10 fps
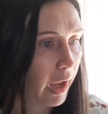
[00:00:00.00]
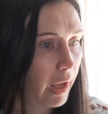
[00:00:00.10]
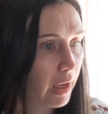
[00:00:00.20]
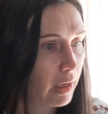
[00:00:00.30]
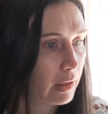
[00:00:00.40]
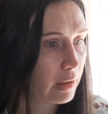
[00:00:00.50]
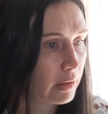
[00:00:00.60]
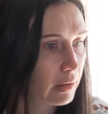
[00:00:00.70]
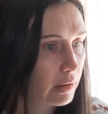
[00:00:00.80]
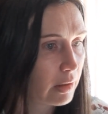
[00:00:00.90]

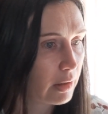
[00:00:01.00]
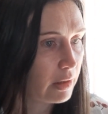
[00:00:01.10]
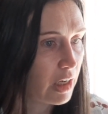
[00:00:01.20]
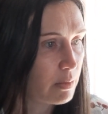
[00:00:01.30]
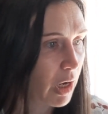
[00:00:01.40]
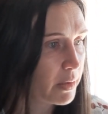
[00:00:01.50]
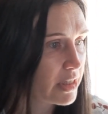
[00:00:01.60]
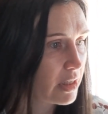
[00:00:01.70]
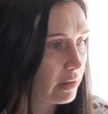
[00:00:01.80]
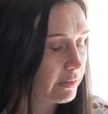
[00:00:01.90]
and the email was
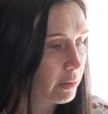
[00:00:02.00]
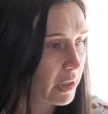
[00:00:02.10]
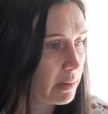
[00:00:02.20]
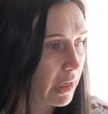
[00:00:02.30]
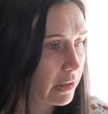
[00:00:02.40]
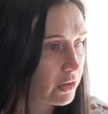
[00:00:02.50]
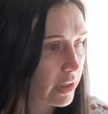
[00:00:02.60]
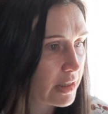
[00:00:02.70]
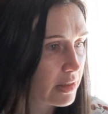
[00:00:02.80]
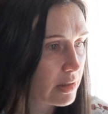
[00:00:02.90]
sent from email
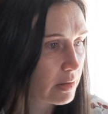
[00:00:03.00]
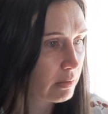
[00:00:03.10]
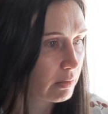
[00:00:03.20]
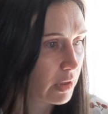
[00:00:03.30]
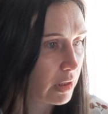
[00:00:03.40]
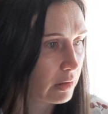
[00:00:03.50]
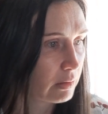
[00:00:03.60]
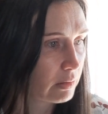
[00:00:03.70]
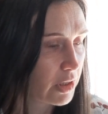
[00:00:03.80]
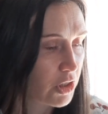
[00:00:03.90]
address and
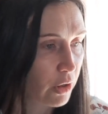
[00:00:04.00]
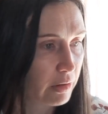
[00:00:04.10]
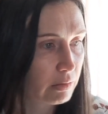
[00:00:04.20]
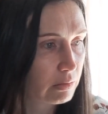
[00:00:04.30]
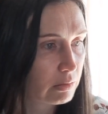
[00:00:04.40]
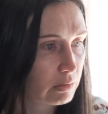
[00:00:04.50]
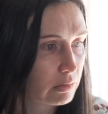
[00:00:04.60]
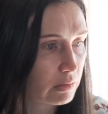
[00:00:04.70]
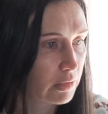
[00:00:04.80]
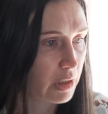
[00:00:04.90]
it's got an
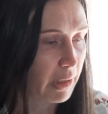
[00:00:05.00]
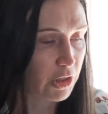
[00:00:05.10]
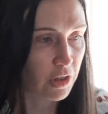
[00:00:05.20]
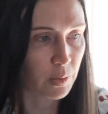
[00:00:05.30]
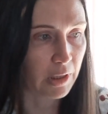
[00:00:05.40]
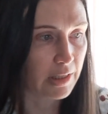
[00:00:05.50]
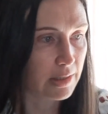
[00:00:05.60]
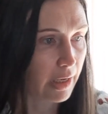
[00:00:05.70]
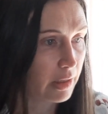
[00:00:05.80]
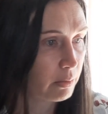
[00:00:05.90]
email address with his
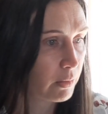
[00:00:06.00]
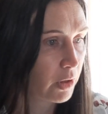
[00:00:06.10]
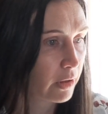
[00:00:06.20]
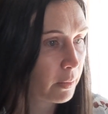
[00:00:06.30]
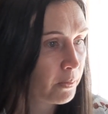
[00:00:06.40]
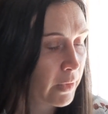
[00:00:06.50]
name on it.